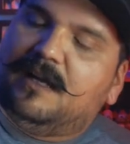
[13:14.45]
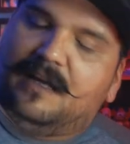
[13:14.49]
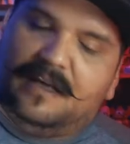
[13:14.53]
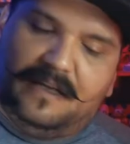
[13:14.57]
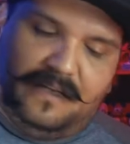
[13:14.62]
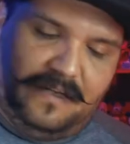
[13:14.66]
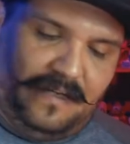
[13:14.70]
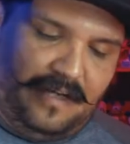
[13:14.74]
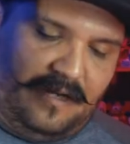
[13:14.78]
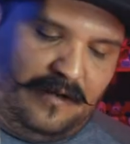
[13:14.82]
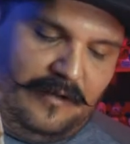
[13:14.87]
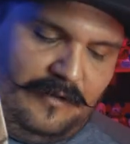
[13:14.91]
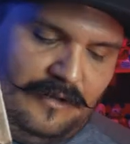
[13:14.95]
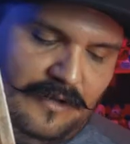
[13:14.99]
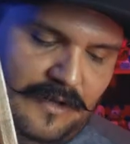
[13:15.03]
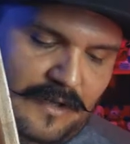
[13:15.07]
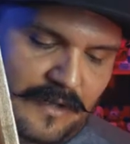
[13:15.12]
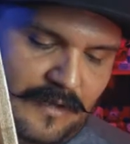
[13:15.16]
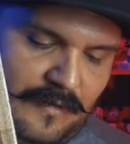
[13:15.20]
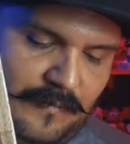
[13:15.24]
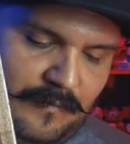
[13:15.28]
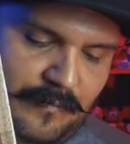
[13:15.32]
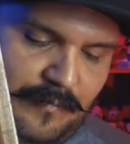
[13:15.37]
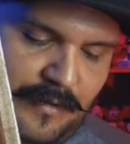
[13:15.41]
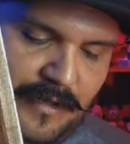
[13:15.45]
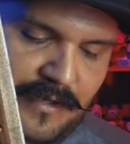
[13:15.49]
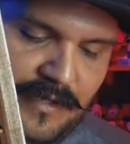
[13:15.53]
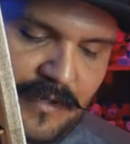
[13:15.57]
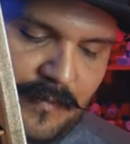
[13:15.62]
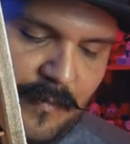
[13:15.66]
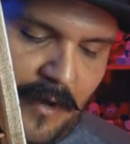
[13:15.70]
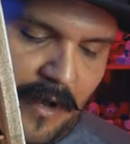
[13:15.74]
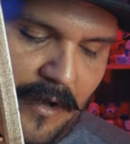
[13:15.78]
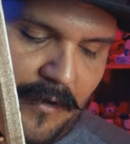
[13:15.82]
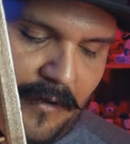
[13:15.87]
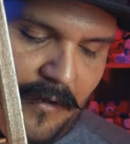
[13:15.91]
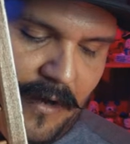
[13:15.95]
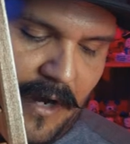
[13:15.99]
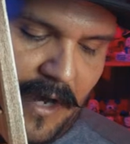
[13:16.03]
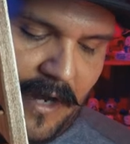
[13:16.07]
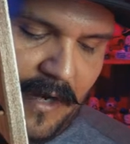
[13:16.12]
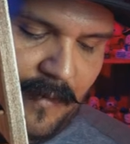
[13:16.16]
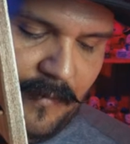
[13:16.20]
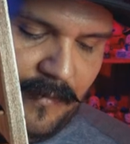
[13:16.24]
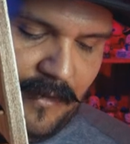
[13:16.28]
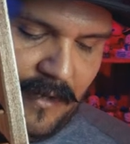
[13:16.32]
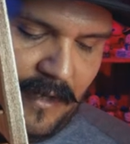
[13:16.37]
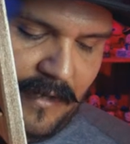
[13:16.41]
And uh, you can put smaller
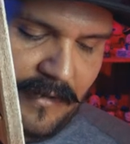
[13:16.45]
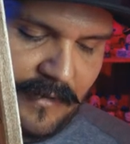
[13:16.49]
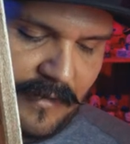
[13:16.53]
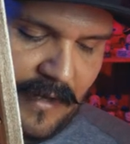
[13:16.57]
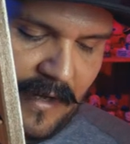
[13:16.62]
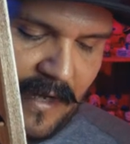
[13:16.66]
items on it.